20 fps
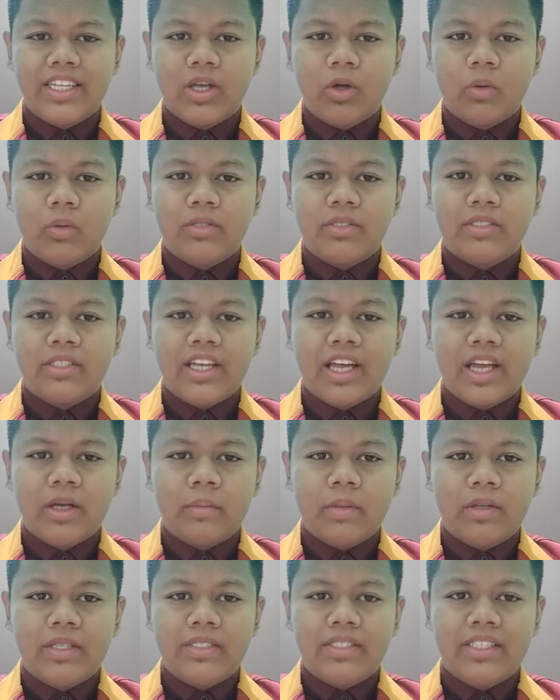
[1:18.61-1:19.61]
equals
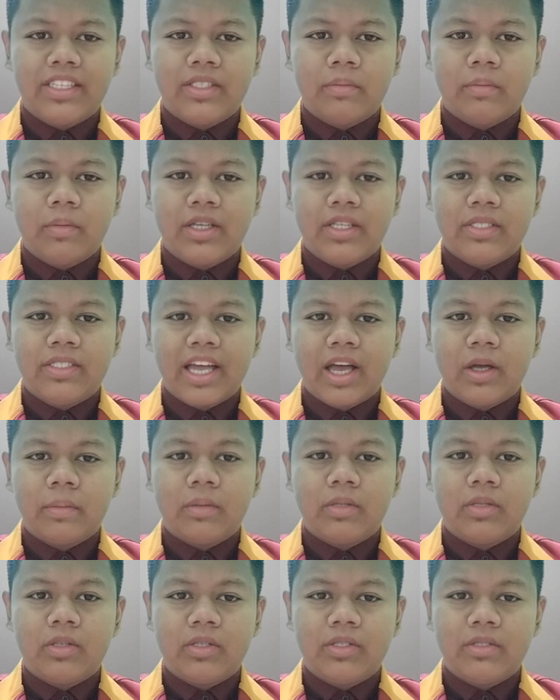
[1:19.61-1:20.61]
liabilities plus
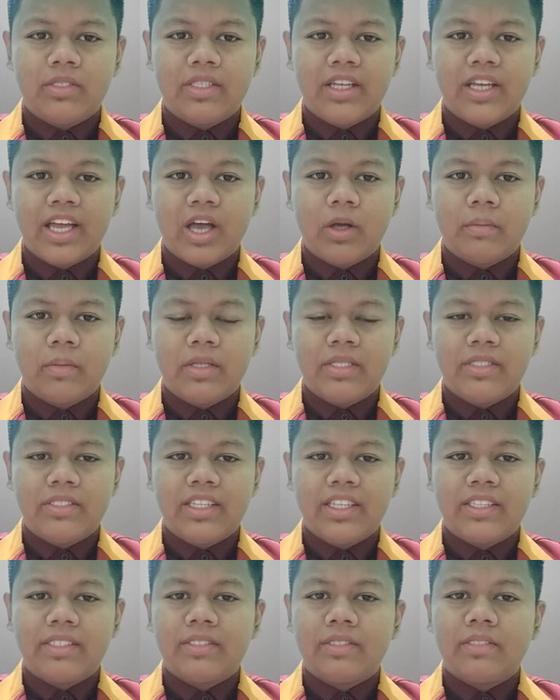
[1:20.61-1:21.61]
capital,
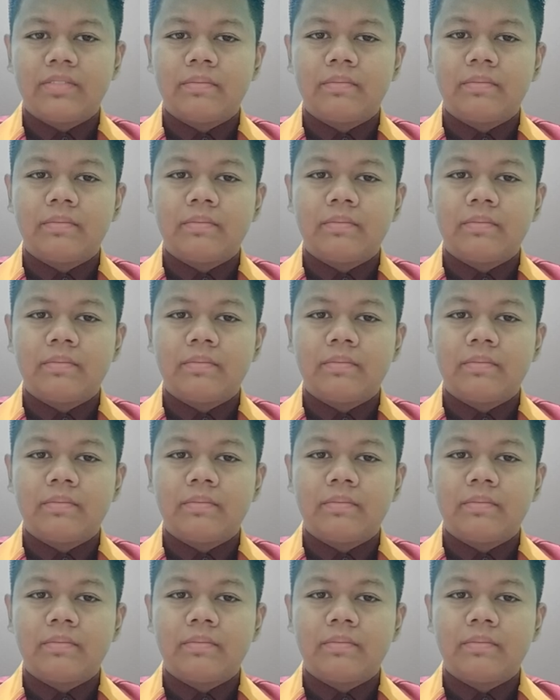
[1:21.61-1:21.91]
liabilities.